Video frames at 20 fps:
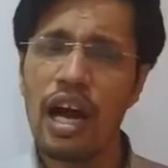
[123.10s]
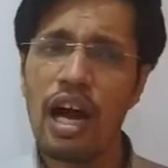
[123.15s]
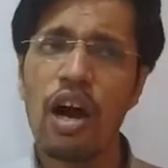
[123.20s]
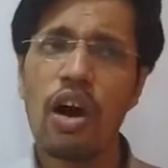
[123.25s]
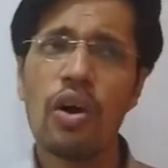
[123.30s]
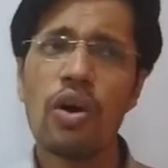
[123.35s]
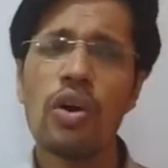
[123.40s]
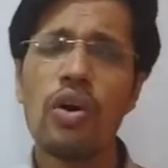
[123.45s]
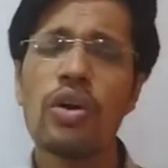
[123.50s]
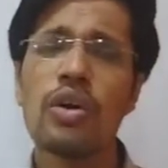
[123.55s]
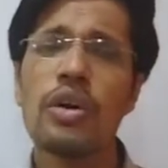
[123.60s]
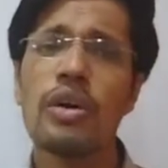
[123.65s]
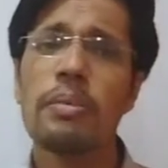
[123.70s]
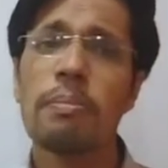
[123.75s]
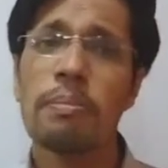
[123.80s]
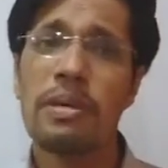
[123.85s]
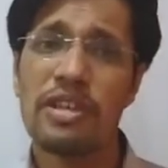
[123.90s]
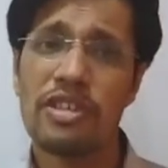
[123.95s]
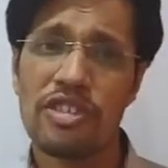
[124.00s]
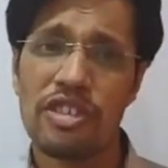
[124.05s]
how
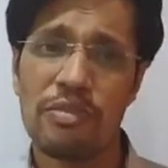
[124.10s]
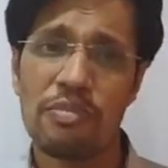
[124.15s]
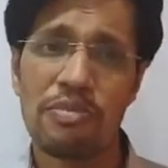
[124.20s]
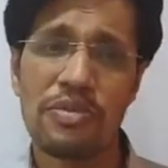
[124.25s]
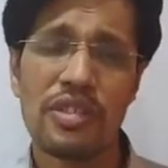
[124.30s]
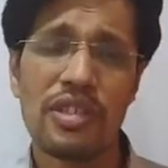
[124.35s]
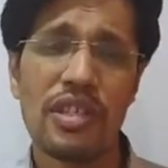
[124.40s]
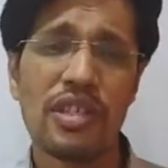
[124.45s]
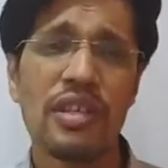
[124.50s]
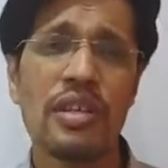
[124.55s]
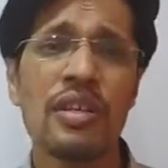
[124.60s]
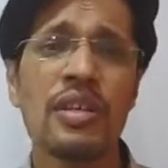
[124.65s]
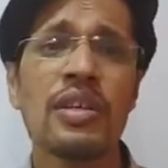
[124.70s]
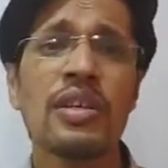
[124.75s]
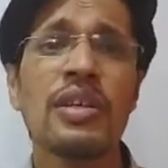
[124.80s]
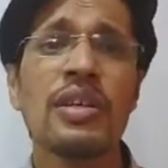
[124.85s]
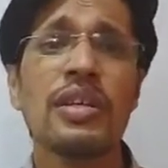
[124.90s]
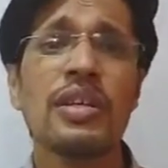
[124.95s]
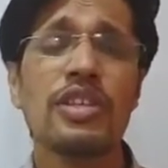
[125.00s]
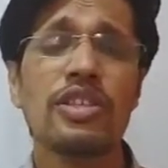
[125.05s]
perception
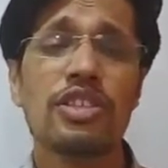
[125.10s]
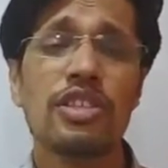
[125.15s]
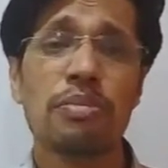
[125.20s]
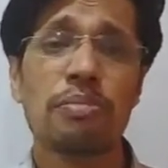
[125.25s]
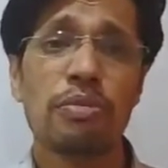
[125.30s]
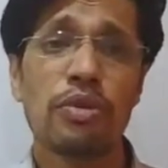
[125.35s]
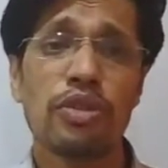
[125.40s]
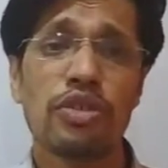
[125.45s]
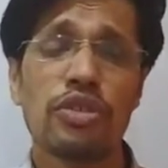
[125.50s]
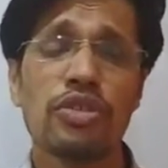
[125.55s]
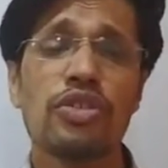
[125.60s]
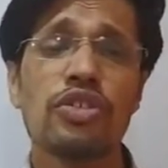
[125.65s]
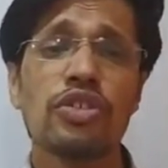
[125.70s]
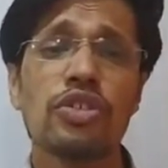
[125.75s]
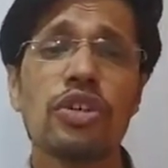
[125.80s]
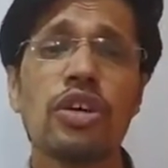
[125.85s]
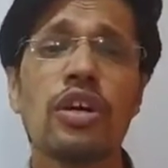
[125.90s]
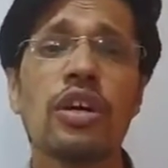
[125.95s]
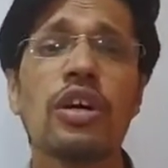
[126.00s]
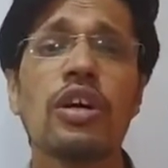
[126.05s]
is the
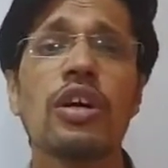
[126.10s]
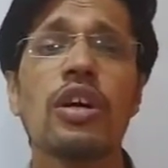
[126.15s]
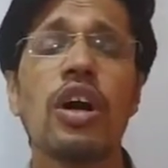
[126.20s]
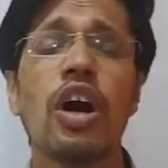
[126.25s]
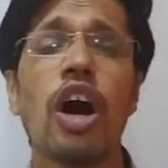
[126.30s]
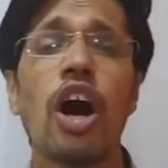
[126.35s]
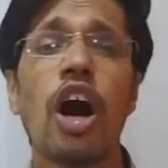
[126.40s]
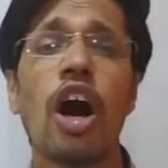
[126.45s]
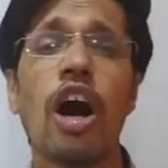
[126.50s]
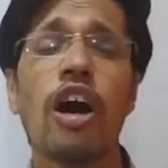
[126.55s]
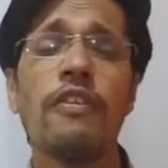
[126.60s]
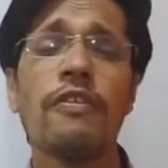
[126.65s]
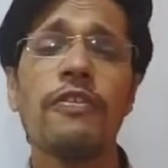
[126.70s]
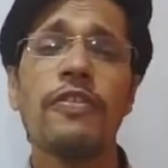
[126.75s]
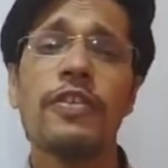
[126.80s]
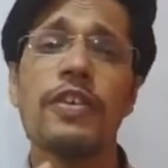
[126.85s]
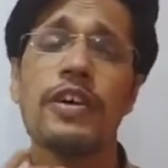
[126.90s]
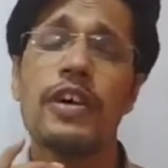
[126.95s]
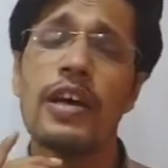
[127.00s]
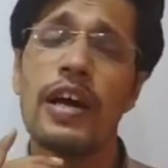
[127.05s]
procedure of
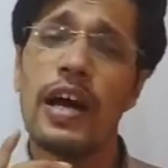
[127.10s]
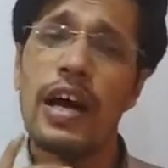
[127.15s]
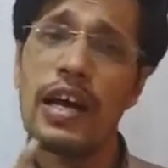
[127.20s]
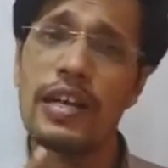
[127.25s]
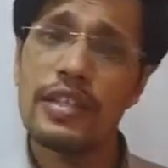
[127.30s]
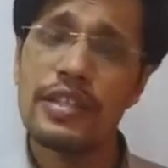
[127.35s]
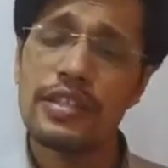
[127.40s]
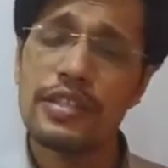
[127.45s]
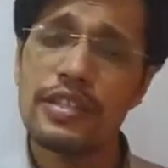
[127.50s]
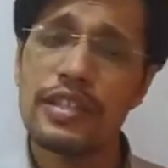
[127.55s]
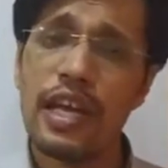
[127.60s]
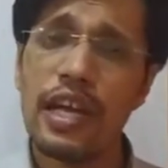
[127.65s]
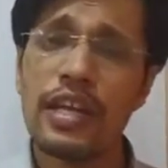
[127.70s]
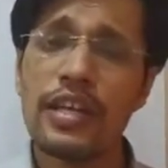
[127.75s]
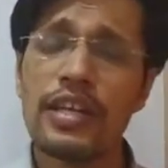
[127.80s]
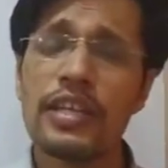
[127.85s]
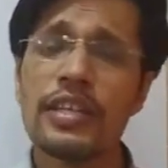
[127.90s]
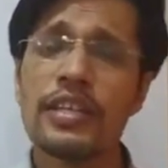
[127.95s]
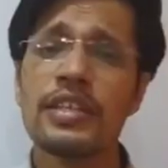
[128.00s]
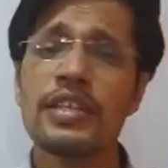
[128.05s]

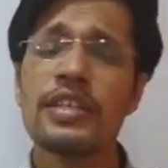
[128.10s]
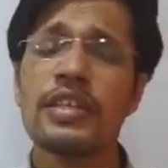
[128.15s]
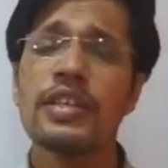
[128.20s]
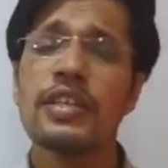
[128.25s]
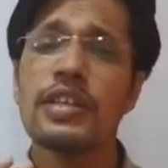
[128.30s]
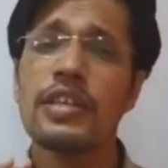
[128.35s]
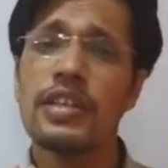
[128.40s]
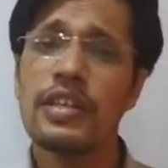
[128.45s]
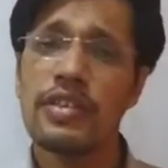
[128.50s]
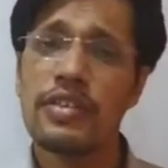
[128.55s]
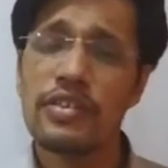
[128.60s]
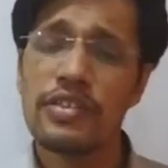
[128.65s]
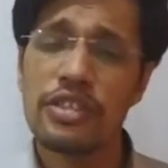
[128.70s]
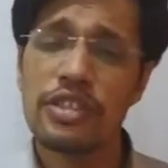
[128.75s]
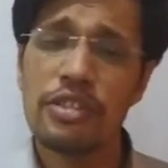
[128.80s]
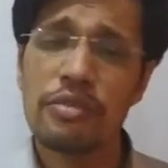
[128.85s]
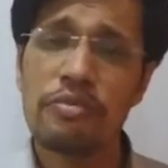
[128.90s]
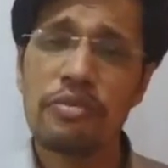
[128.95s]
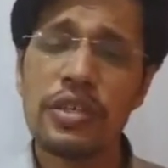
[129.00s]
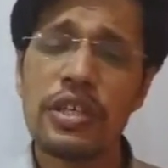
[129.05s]
understanding,
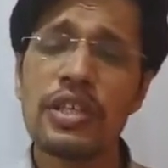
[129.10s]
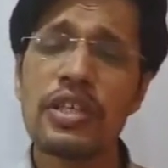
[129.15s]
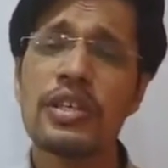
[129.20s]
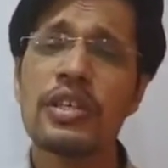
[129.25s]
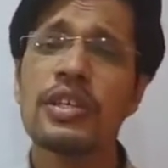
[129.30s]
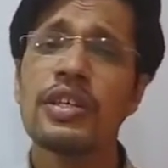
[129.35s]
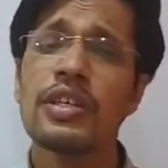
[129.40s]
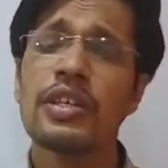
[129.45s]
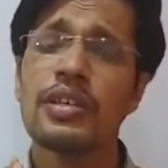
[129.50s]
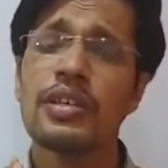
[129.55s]
receiving,